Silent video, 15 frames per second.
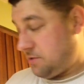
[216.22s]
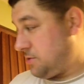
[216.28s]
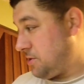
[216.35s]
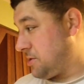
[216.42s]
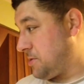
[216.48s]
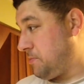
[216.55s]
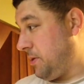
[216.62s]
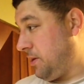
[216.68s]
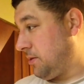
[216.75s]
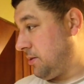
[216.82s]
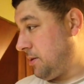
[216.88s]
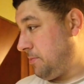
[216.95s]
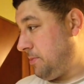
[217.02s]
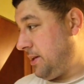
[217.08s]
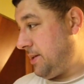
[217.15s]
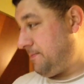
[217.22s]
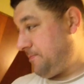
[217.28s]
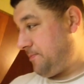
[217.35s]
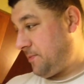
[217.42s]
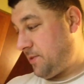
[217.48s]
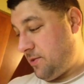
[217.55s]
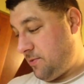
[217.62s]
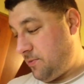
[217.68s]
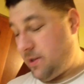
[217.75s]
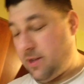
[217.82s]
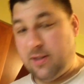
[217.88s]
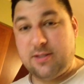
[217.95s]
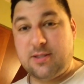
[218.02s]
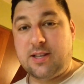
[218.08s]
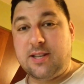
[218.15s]
Just spilled a little bit. Oh,
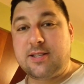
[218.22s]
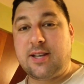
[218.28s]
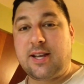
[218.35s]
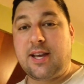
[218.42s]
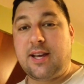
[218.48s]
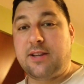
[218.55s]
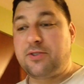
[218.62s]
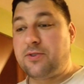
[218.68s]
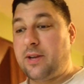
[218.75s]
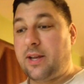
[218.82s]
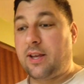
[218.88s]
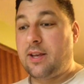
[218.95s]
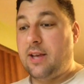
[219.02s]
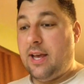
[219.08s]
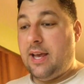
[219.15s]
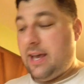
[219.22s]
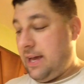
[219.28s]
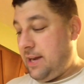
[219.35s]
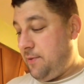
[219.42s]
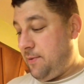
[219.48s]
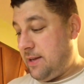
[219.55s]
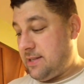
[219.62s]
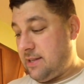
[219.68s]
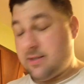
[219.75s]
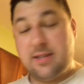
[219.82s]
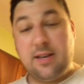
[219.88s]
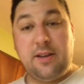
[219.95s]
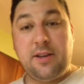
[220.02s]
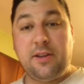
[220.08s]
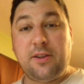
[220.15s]
well, it's less I got to drink. Anyways, I was
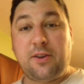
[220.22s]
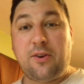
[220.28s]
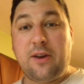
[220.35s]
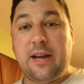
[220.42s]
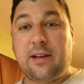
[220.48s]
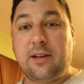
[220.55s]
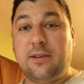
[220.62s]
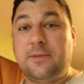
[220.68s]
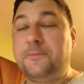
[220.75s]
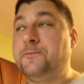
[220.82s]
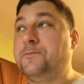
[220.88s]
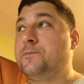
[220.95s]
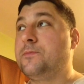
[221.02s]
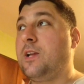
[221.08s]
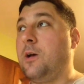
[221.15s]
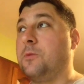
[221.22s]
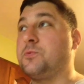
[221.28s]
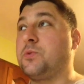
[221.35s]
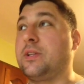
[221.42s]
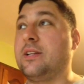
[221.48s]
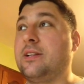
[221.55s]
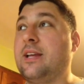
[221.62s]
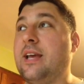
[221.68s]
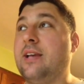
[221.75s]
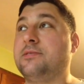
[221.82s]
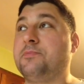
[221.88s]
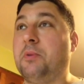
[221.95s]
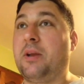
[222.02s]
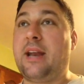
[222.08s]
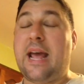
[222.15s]
telling you the cracker helps with the
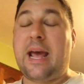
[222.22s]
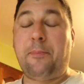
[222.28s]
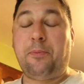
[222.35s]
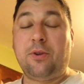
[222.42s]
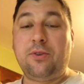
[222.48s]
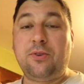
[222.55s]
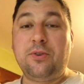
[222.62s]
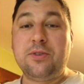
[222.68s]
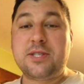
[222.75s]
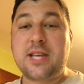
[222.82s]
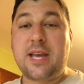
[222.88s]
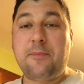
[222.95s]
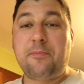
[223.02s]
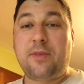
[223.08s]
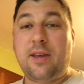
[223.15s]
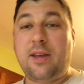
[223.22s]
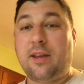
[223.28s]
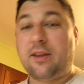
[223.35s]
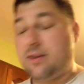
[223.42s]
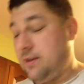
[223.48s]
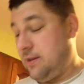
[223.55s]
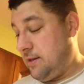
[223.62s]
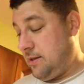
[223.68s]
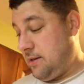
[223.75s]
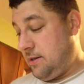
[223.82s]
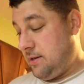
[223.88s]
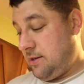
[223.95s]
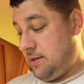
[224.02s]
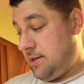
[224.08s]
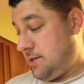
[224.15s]
taste, but an apple will do the same thing.
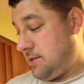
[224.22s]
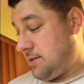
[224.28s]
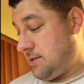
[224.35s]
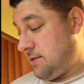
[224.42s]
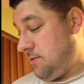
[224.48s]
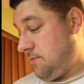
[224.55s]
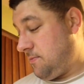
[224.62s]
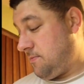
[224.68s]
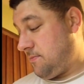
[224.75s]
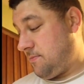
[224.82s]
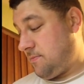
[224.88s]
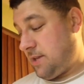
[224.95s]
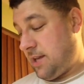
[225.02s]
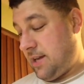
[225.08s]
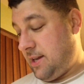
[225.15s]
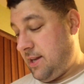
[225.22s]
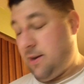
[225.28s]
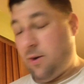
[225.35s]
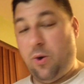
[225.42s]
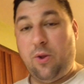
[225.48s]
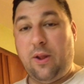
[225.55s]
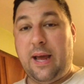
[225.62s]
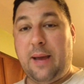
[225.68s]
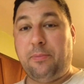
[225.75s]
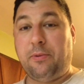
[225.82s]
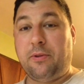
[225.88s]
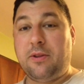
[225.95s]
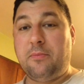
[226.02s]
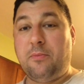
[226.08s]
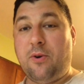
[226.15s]
I just can't eat a whole
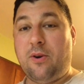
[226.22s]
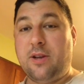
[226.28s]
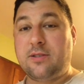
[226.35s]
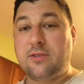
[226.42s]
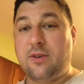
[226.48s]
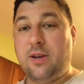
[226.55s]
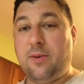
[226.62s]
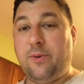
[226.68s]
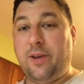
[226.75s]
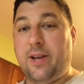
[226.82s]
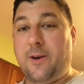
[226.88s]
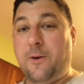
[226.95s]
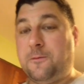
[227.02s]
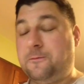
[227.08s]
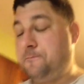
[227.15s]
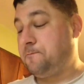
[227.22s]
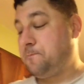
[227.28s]
apple in the morning. So here we go.